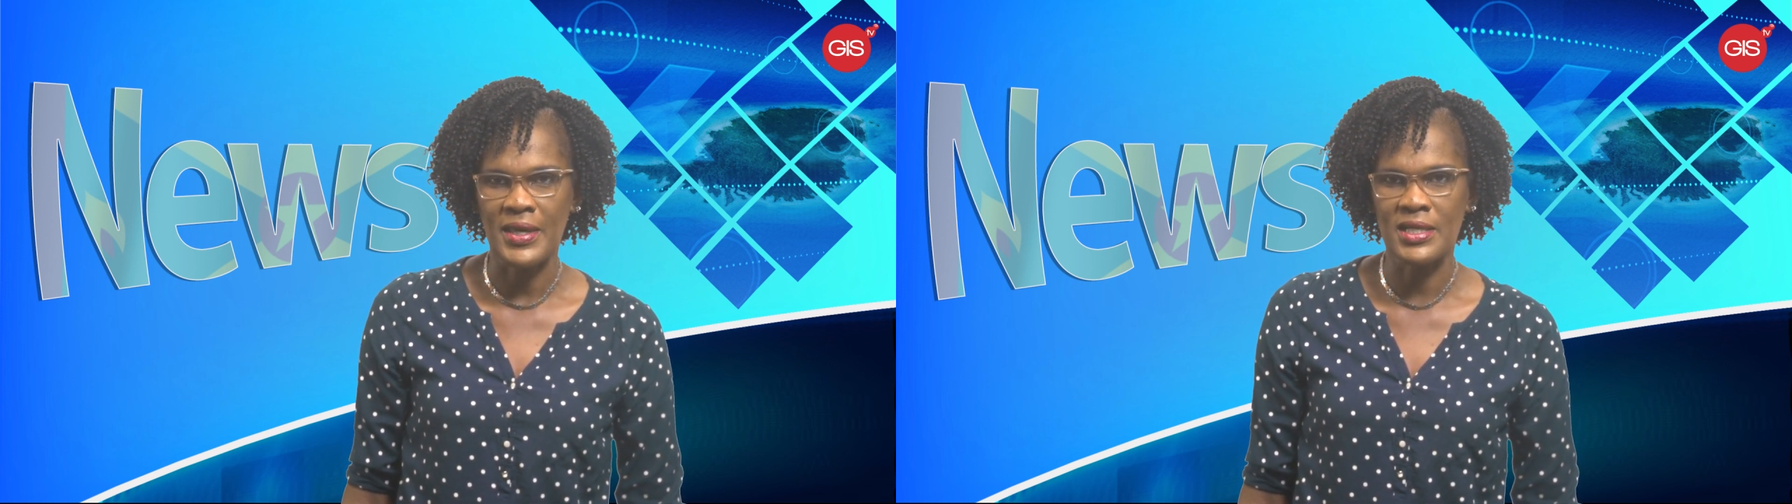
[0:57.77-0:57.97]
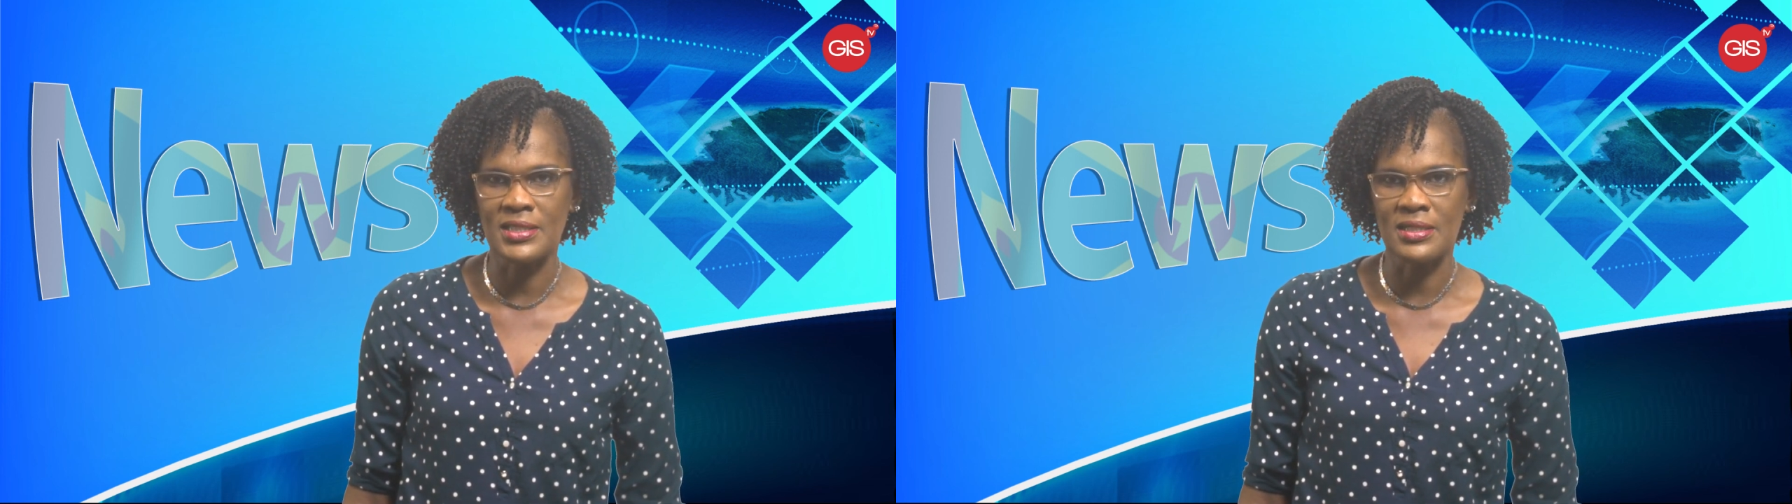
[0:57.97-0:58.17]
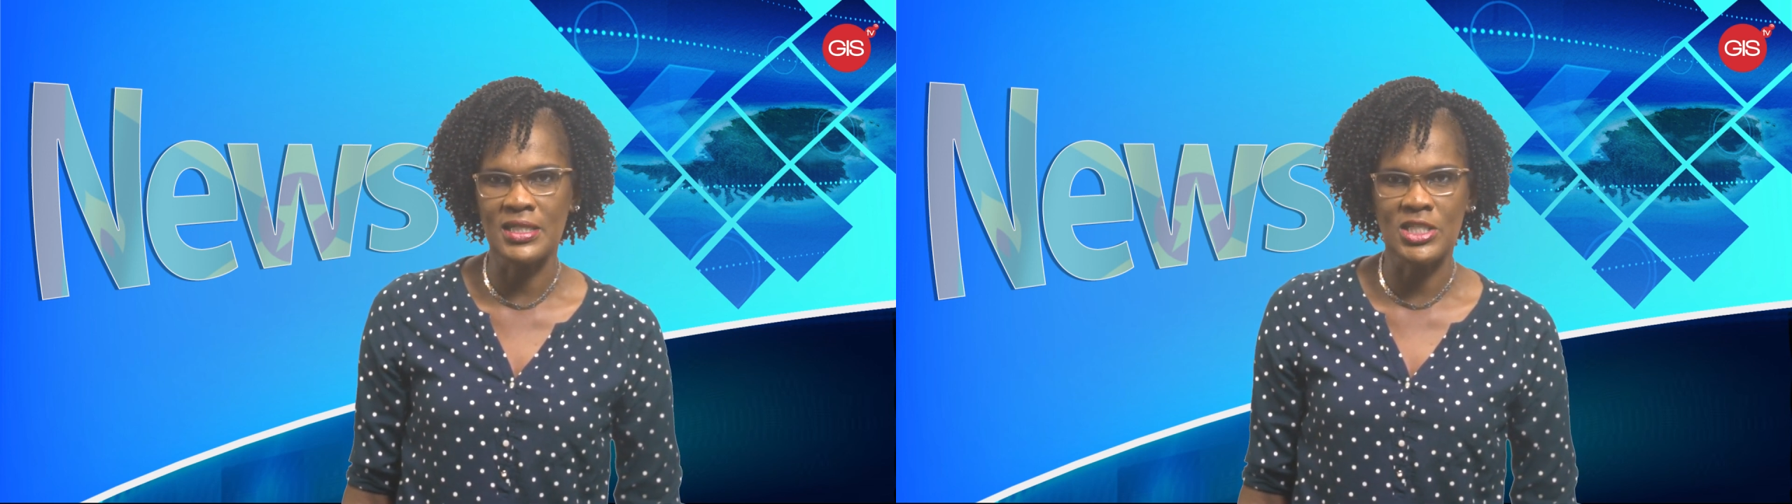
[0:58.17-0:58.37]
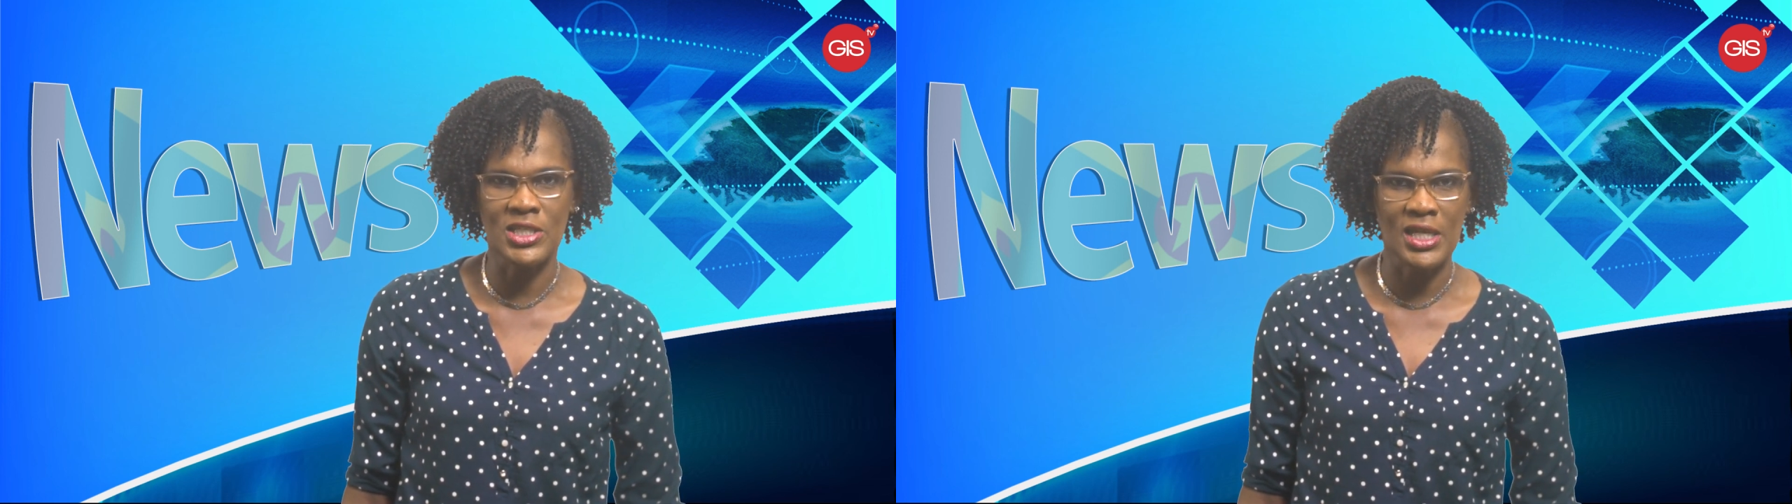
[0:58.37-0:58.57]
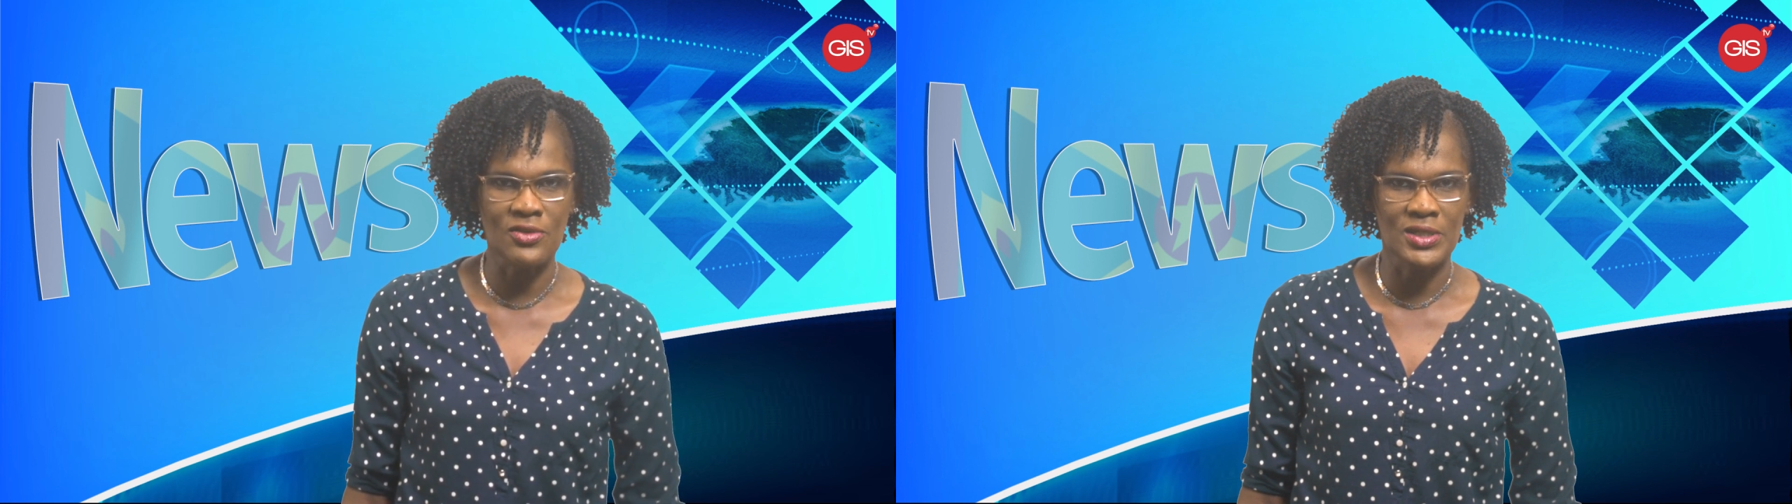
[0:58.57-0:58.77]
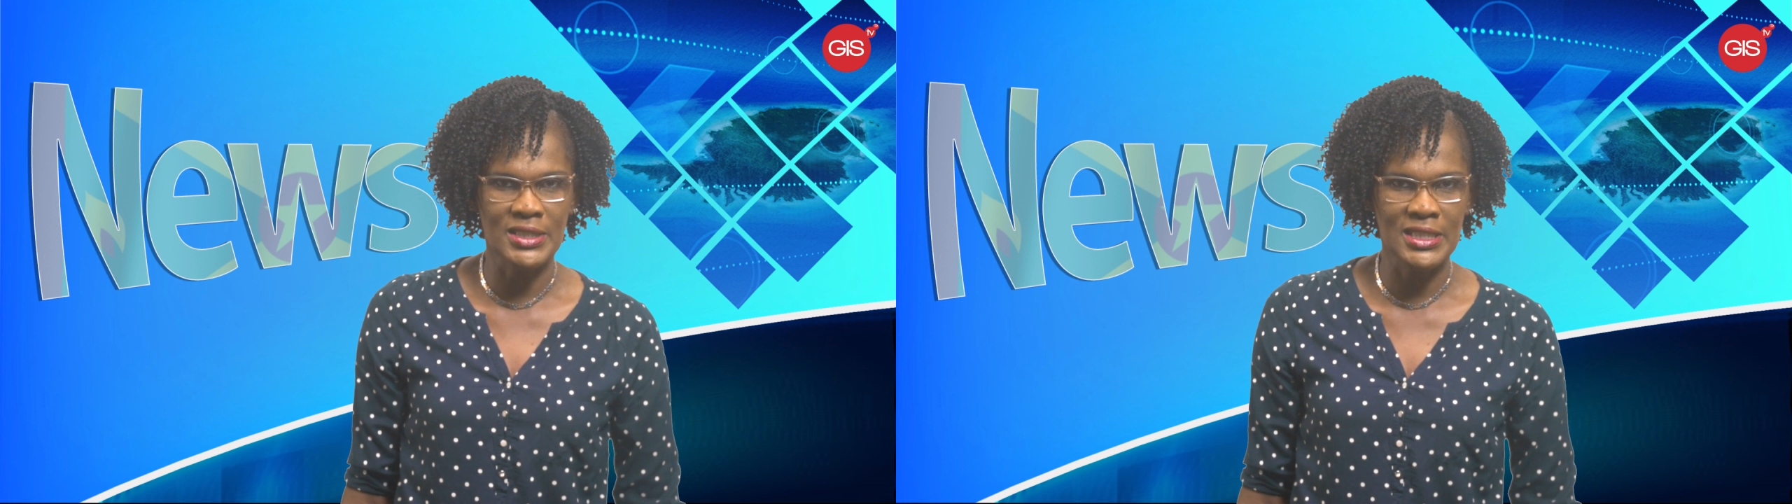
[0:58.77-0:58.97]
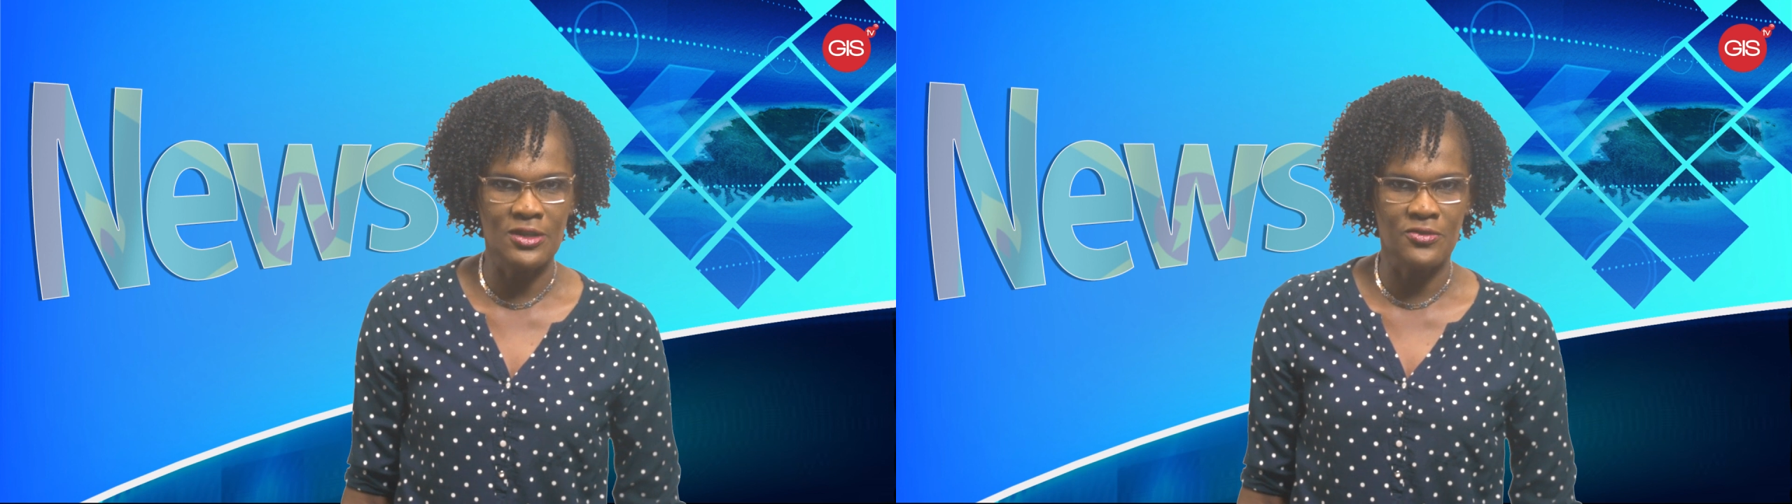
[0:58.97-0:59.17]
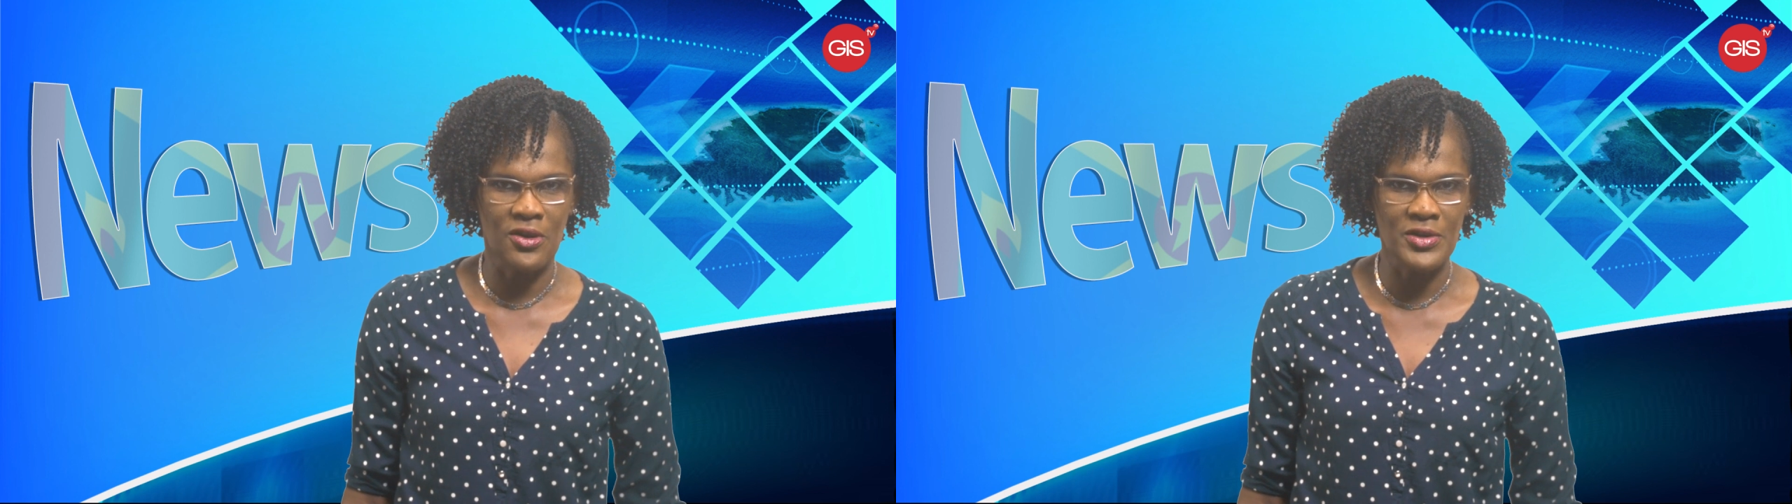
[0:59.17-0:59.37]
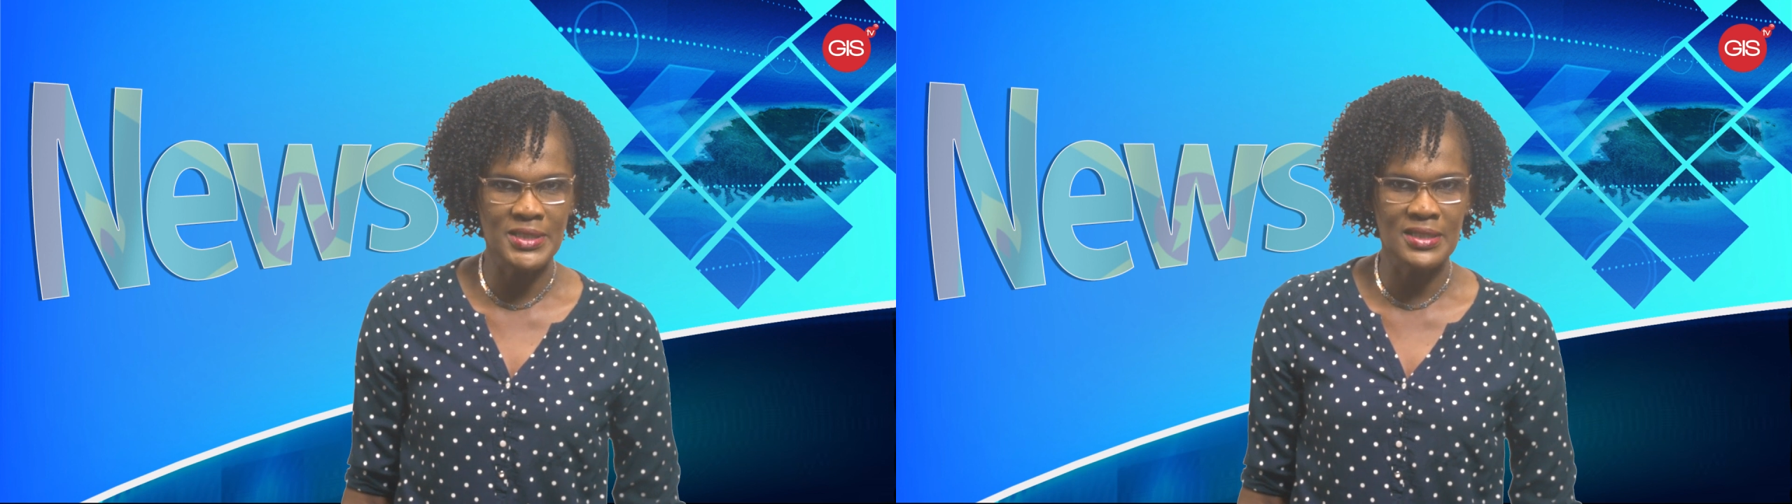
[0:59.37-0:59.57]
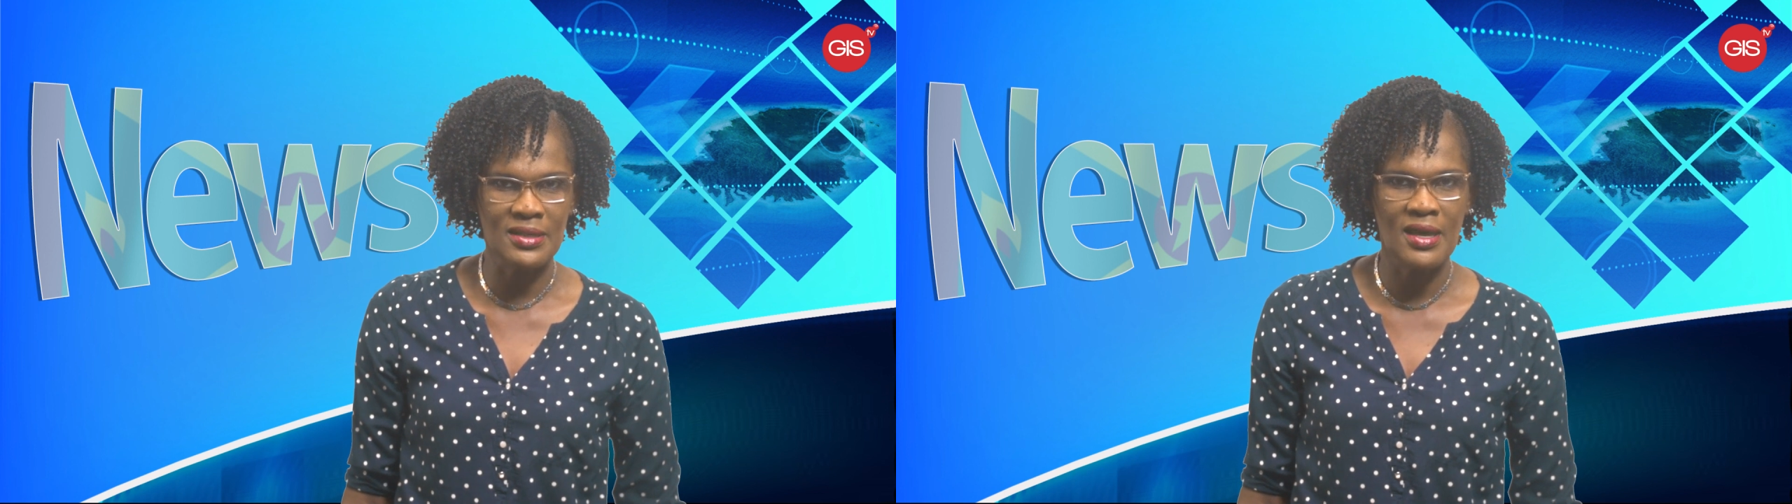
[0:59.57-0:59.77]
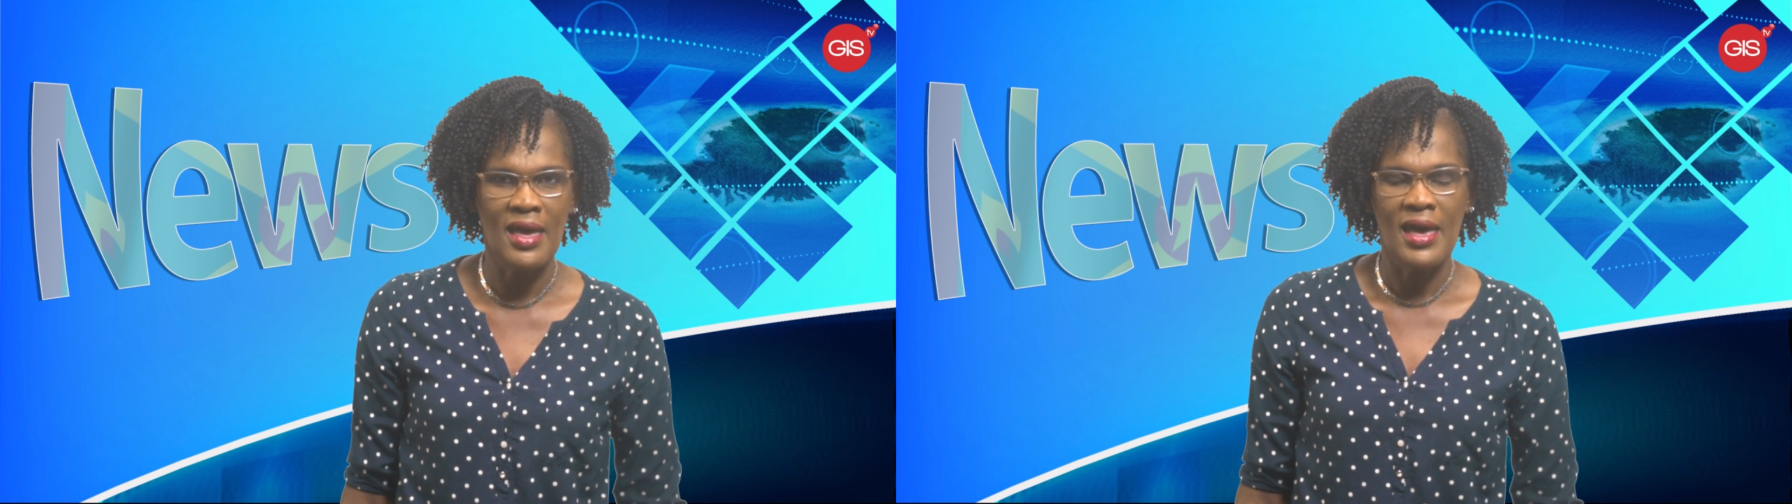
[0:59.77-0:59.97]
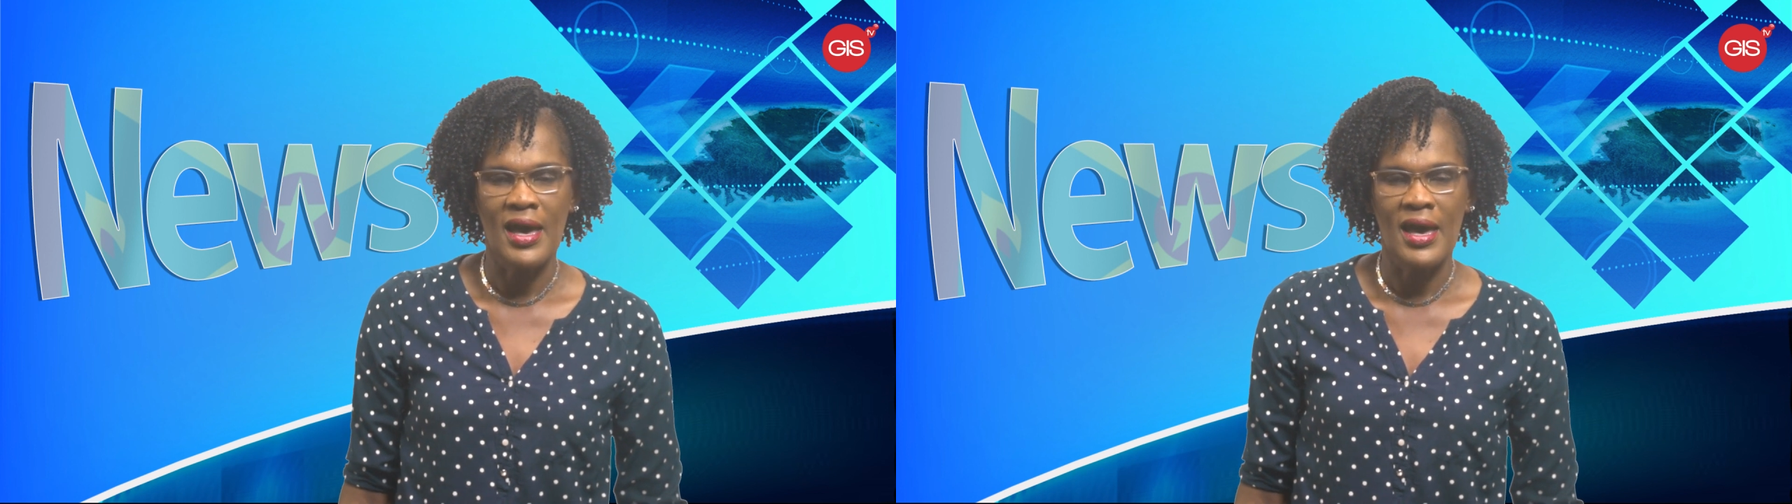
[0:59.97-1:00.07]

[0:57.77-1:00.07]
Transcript: Attorney General D O Forrester,